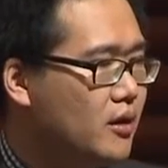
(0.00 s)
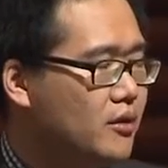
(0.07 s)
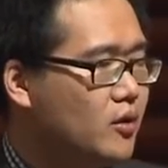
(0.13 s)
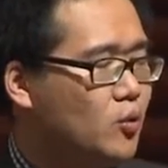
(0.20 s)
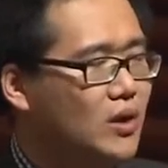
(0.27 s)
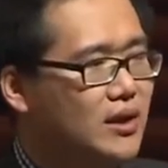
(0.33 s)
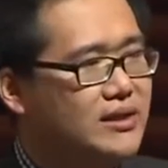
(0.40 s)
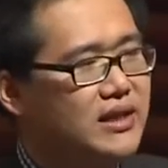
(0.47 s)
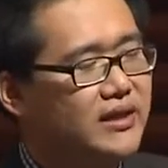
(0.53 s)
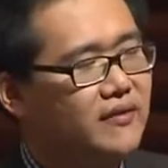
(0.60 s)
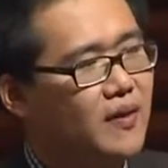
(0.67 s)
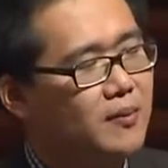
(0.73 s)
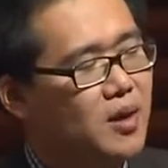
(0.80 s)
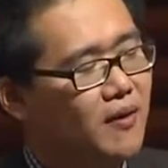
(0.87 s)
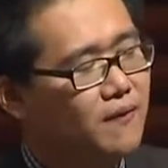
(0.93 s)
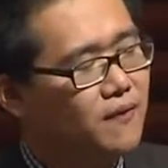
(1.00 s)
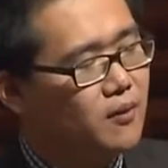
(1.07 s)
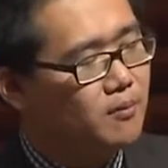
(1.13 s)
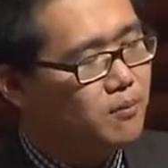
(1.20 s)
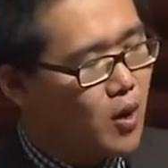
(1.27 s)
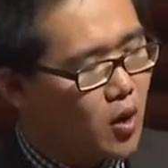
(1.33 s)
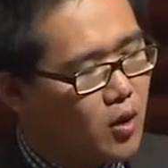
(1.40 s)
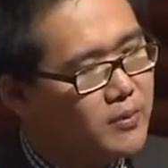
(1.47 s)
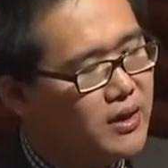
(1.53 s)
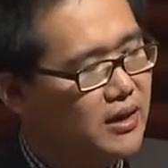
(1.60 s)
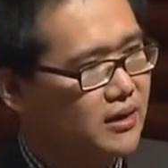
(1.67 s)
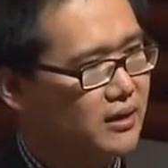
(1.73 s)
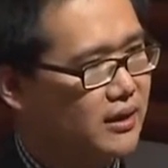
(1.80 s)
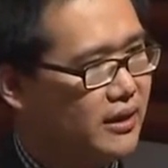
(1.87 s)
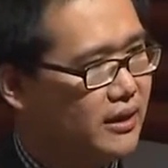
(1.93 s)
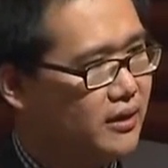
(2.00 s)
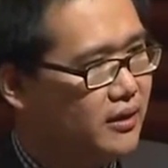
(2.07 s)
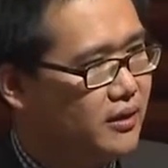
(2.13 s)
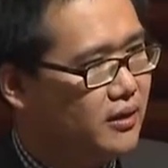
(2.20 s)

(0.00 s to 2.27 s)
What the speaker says: They're willing to give up comfort permanently